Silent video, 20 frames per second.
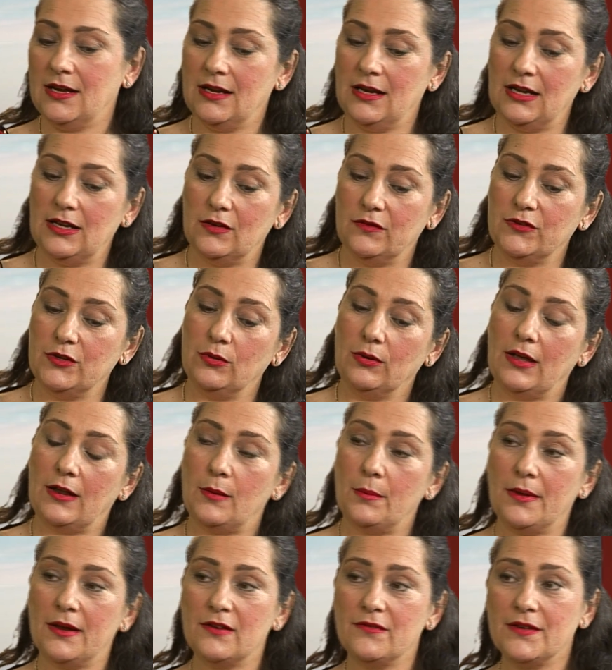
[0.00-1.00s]
if you get a
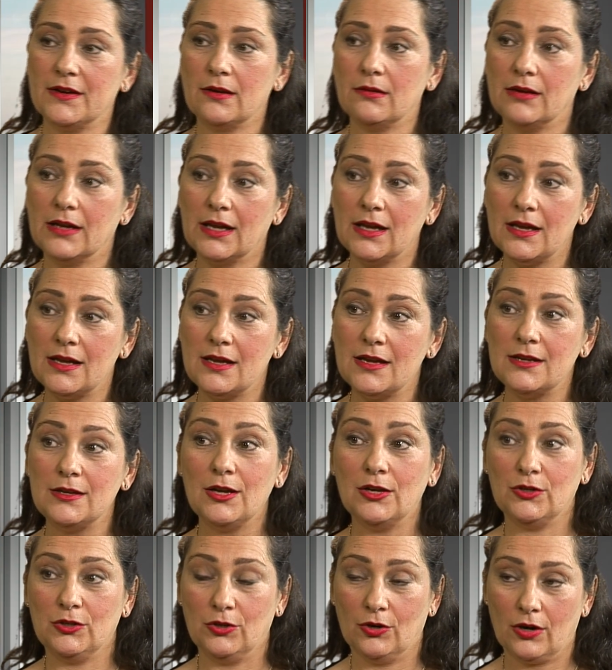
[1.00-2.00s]
benefit going in,
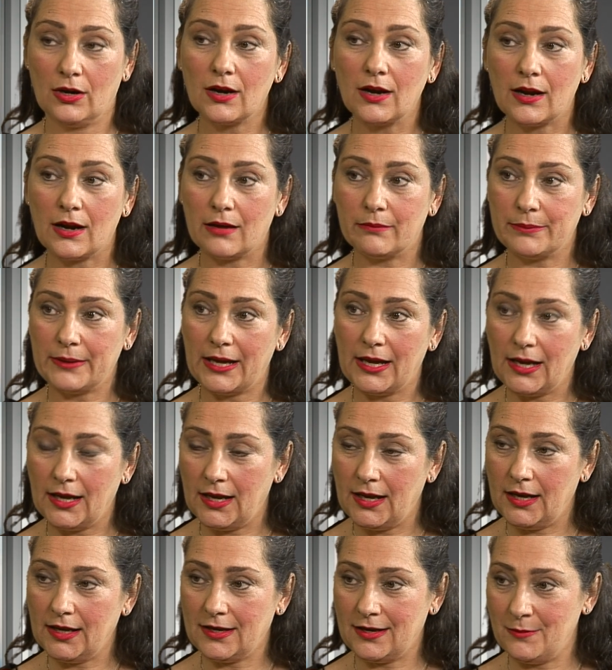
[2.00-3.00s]
you're gonna
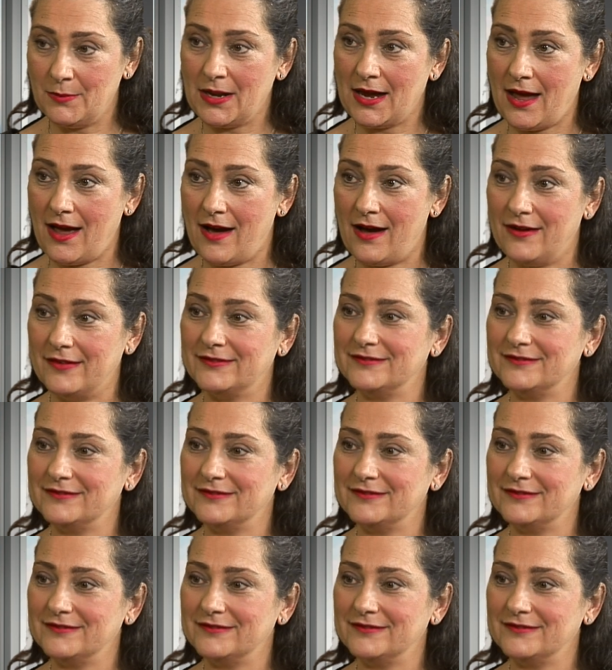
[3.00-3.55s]
pay coming out.